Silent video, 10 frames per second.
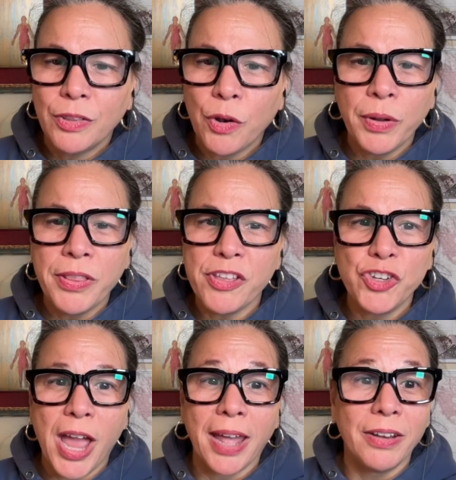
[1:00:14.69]
Throw it in the
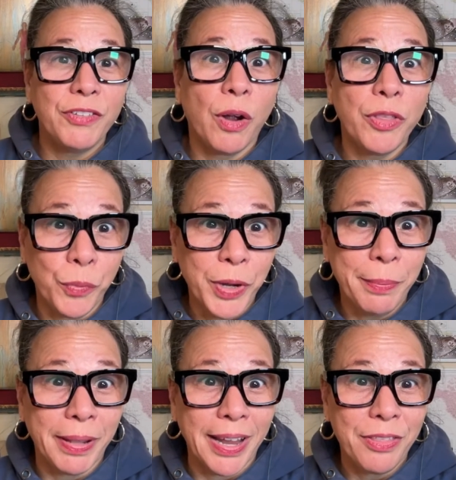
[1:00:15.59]
chat. If you're on the
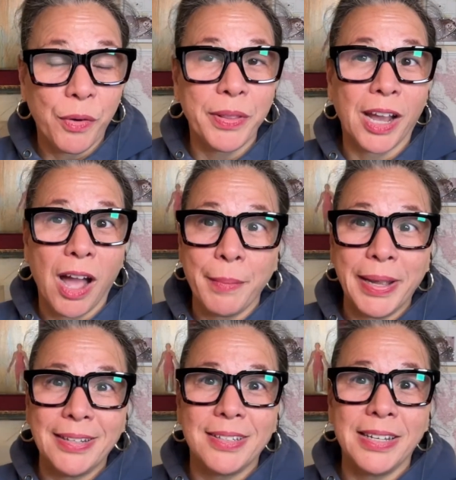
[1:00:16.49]
replay, throw it in the
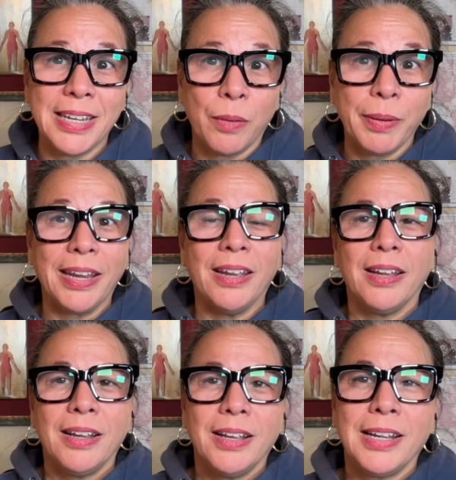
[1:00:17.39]
comments and tell me.
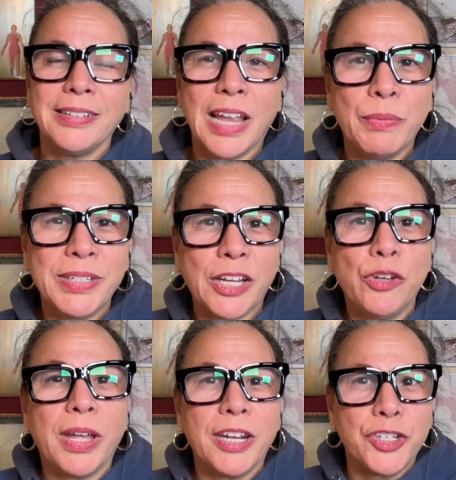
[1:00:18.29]
Because it was like
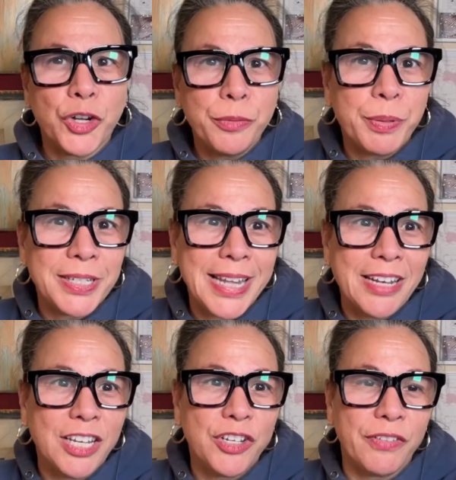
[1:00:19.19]
you get a certain
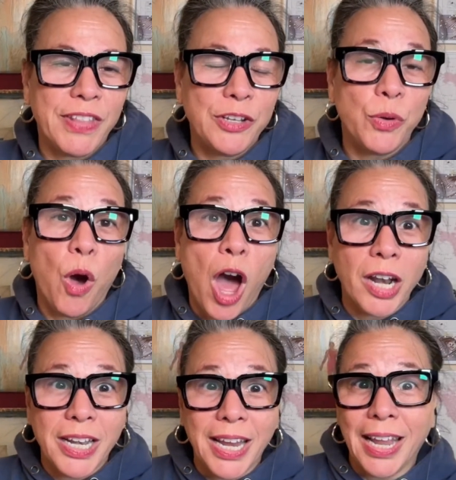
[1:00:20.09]
percentage if they do
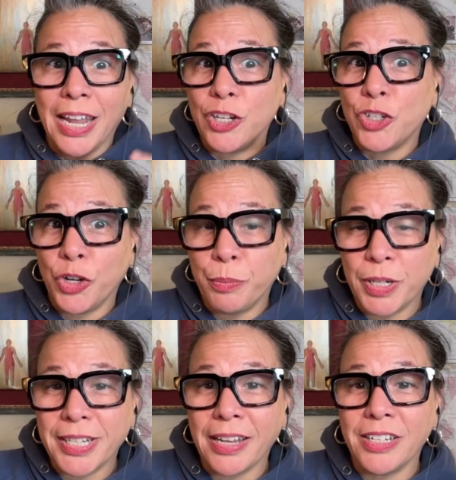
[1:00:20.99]
auditing and a certain
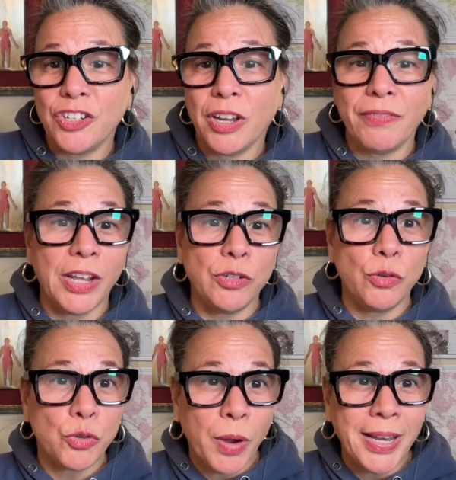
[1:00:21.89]
percentage if they do
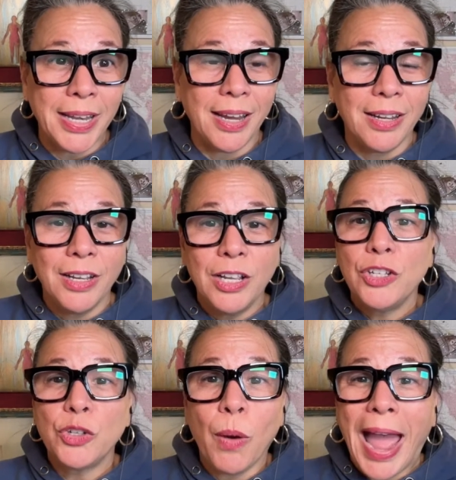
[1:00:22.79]
training.
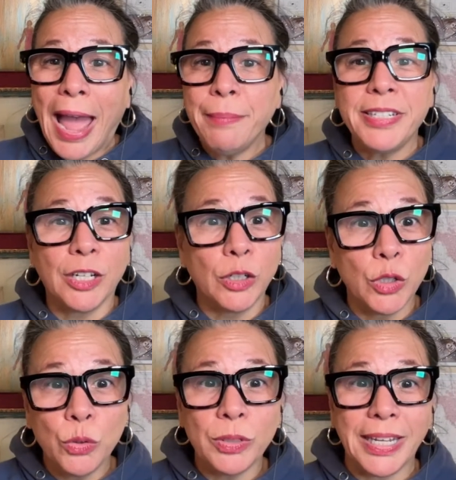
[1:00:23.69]
So
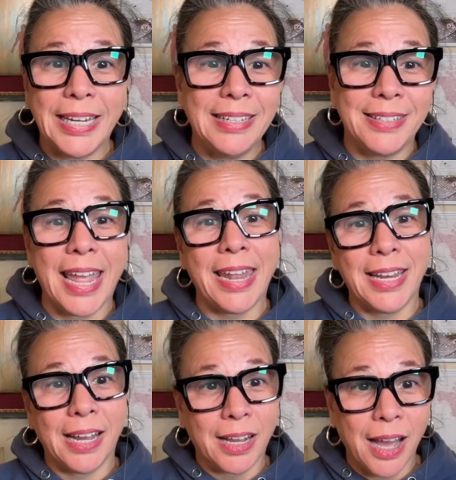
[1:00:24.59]
absolutely, he's
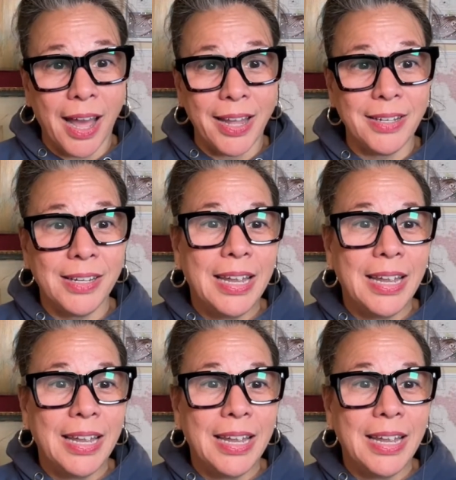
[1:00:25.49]
getting a cut.